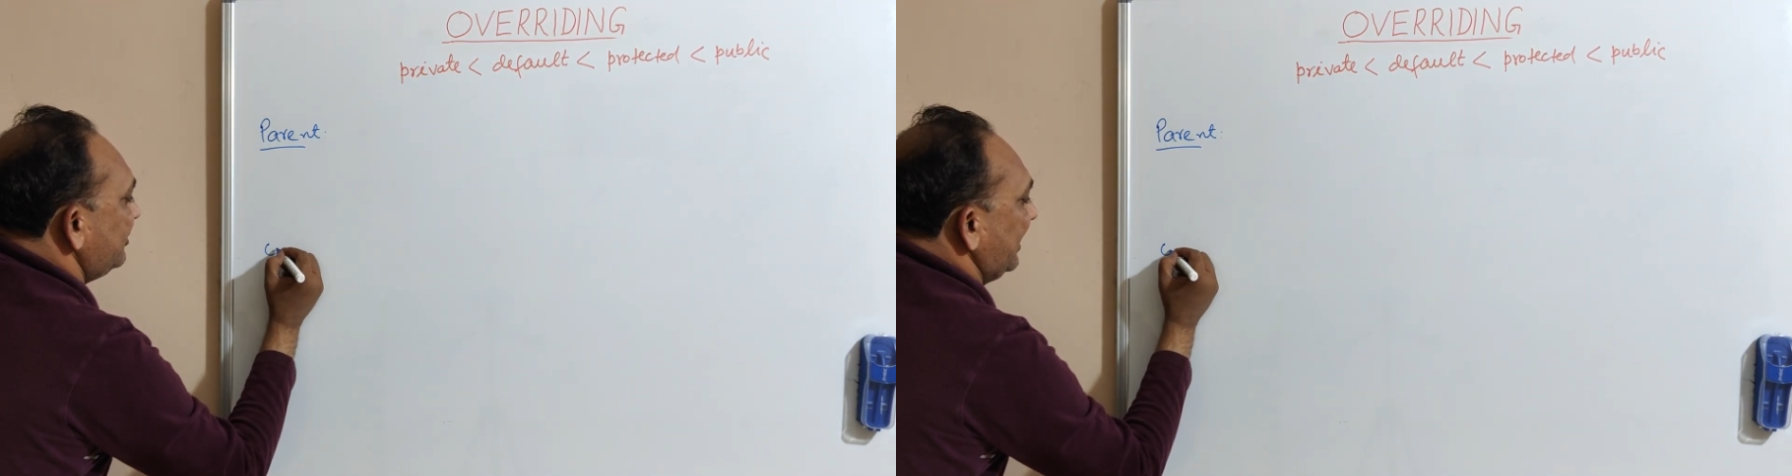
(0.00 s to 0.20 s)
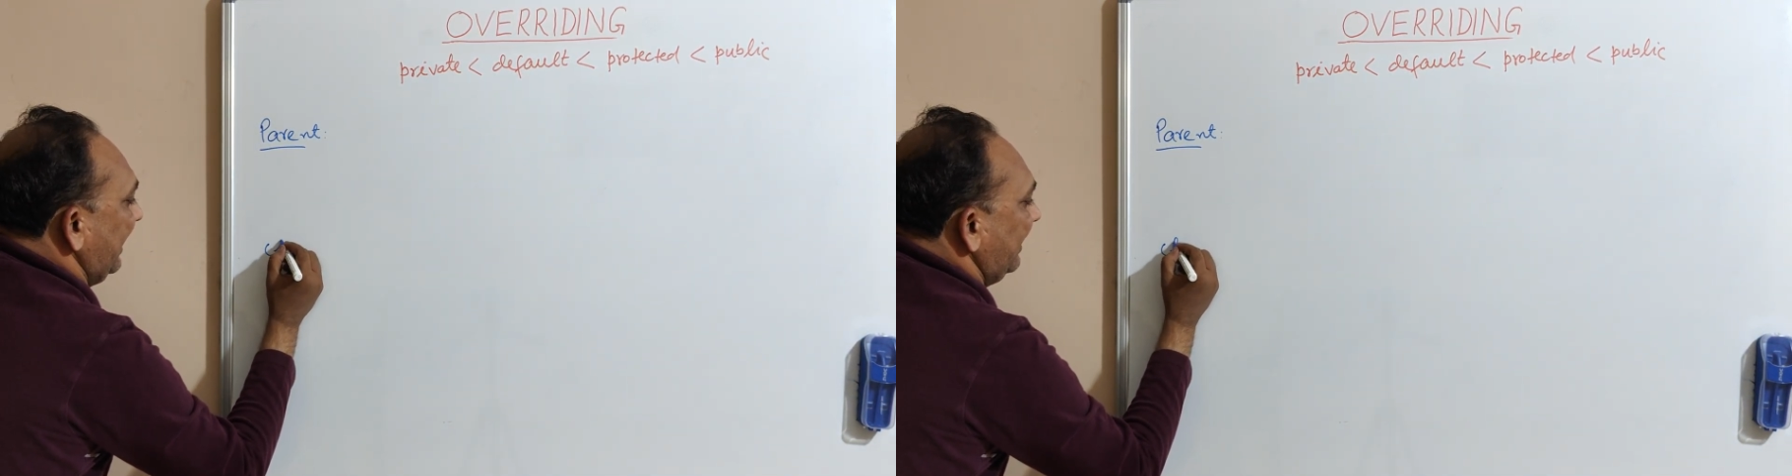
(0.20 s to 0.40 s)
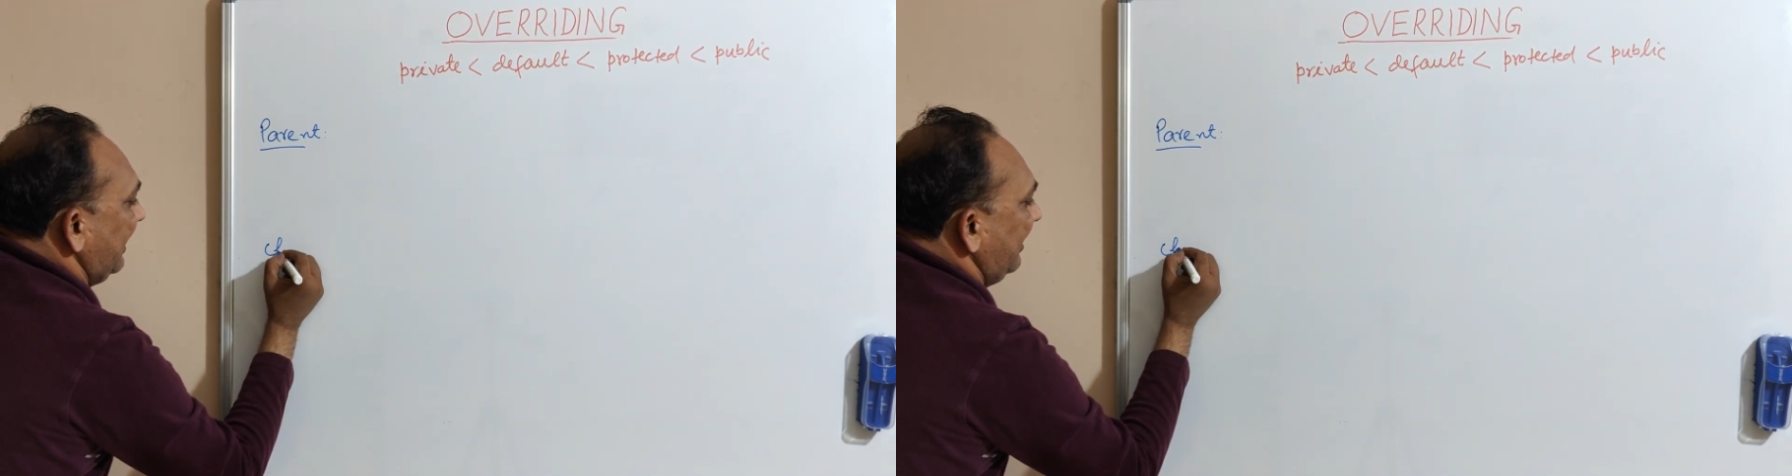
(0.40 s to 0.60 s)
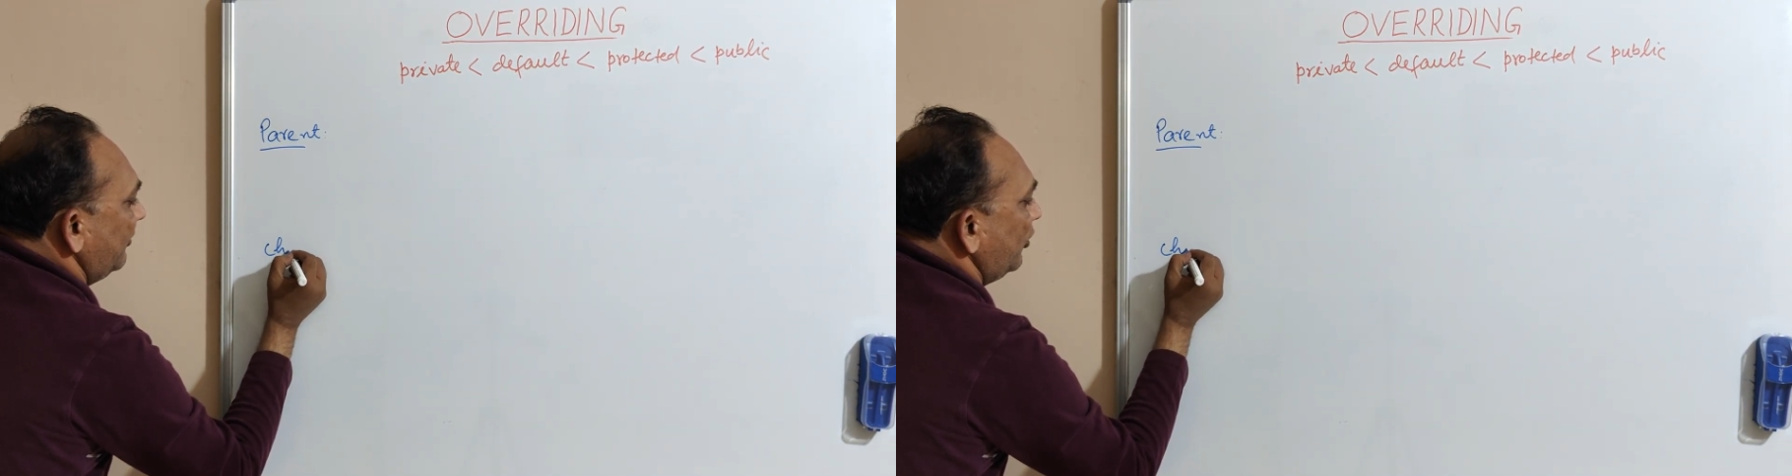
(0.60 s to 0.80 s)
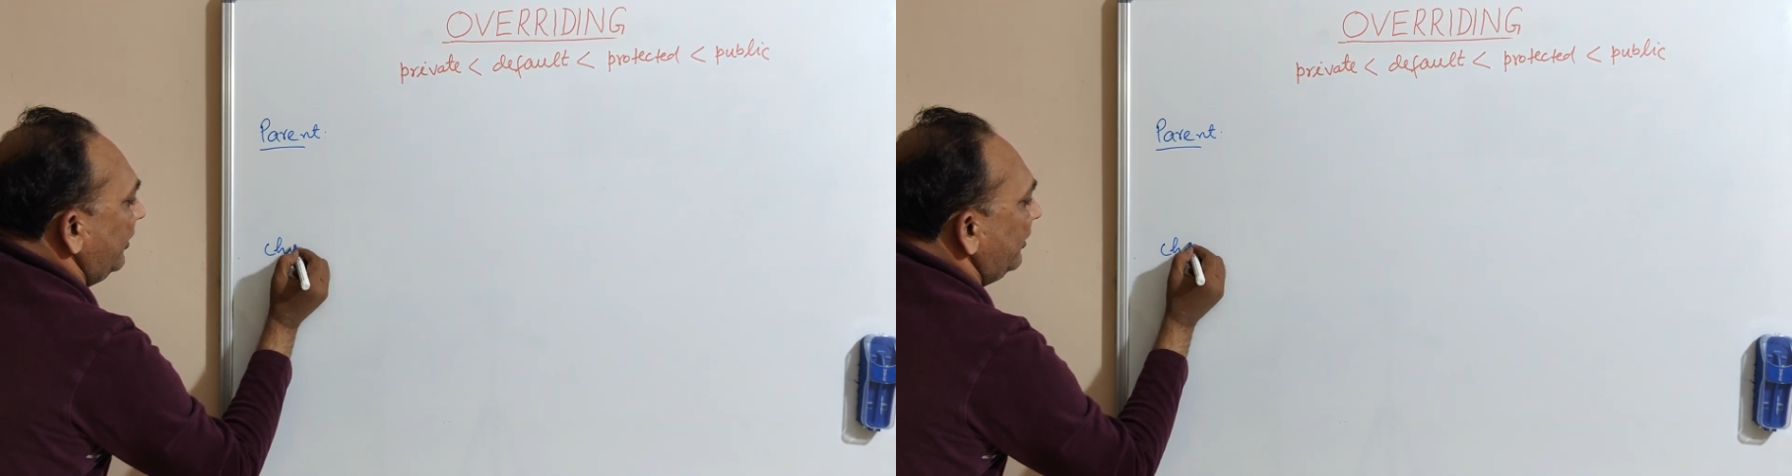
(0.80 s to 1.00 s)
child. I
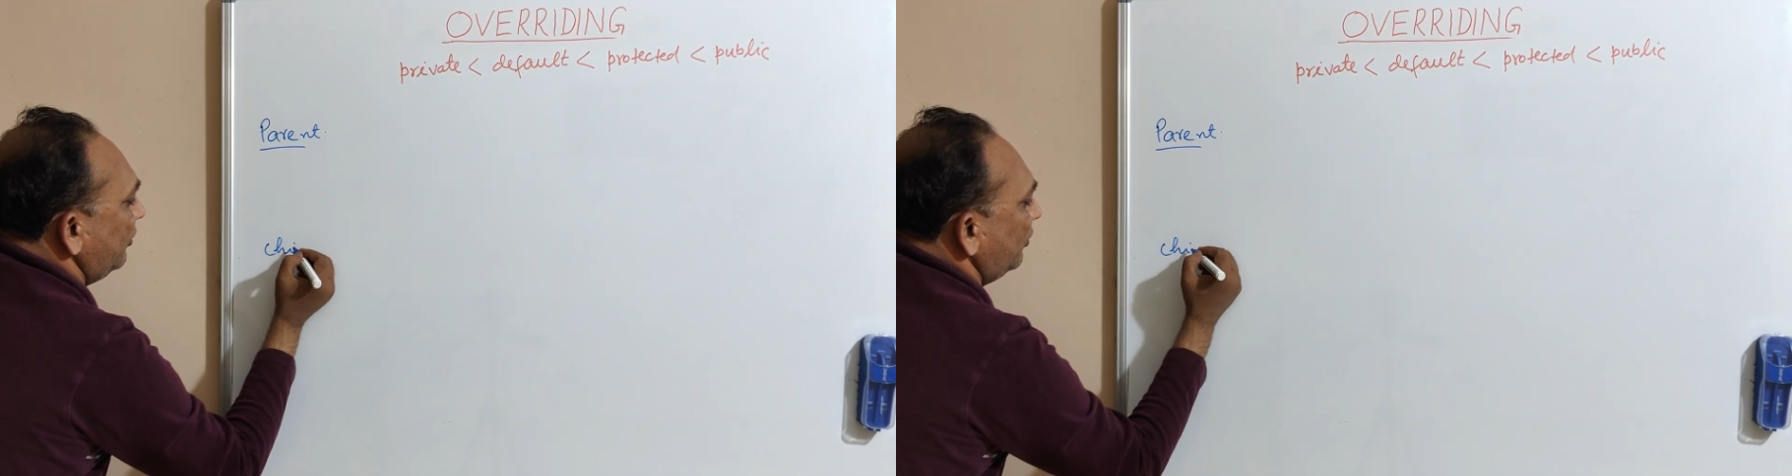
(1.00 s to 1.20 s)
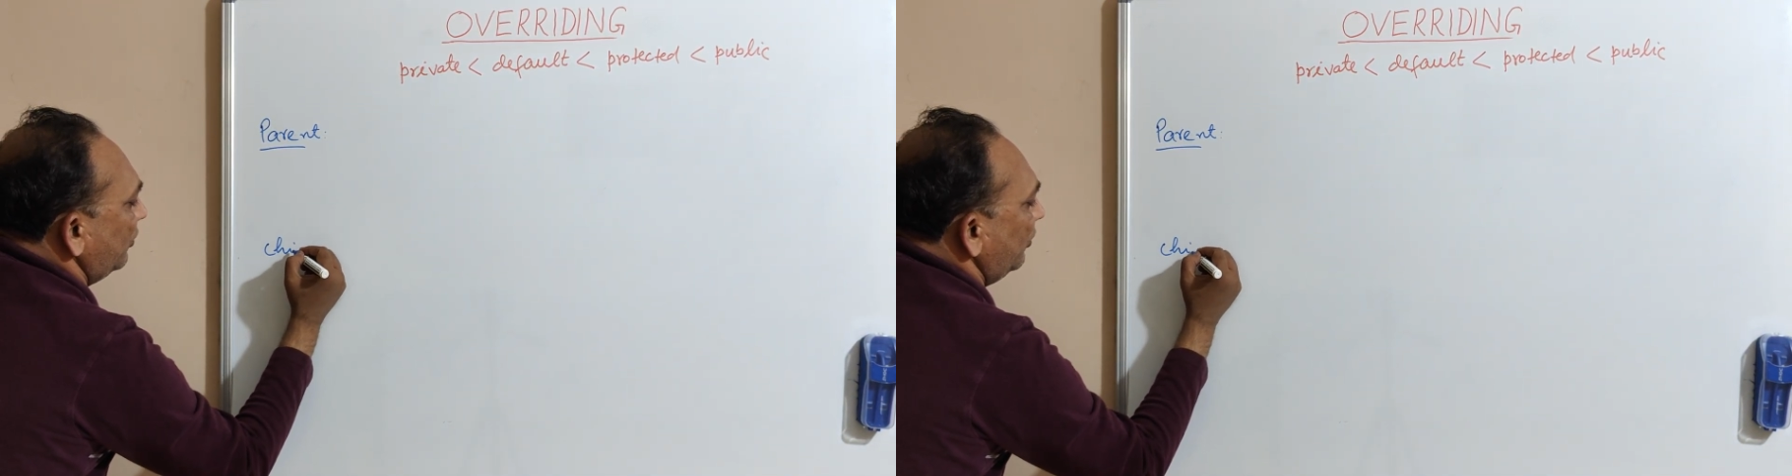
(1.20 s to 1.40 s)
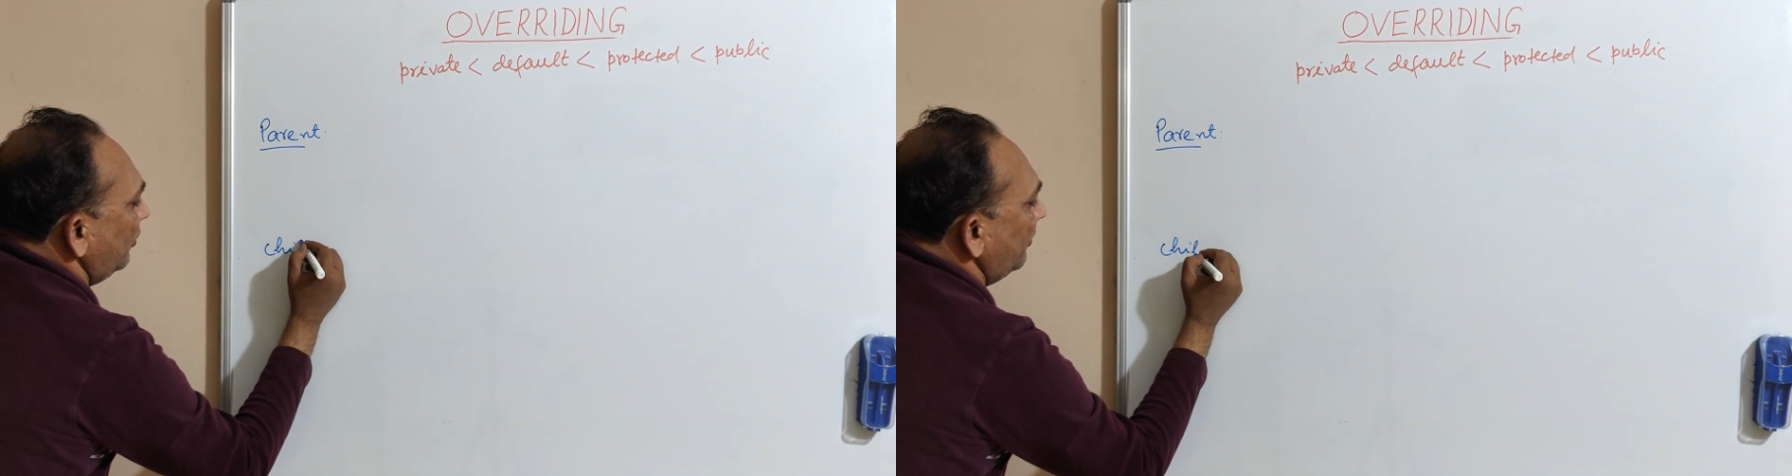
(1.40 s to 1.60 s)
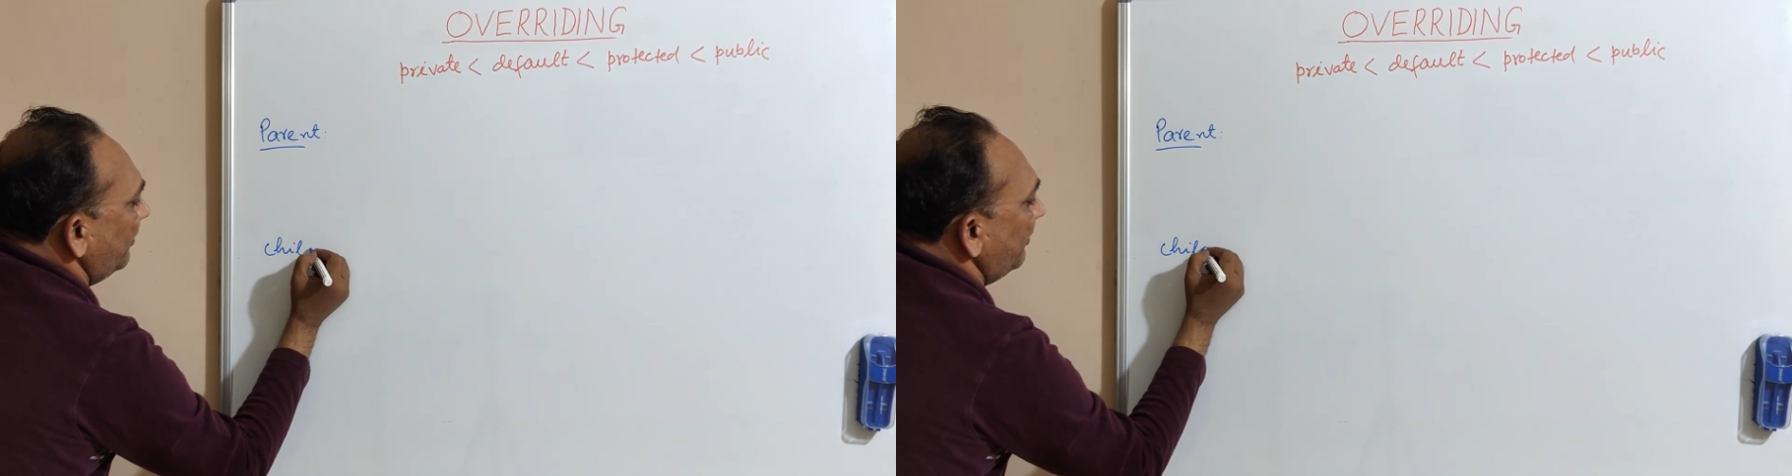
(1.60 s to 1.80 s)
am going to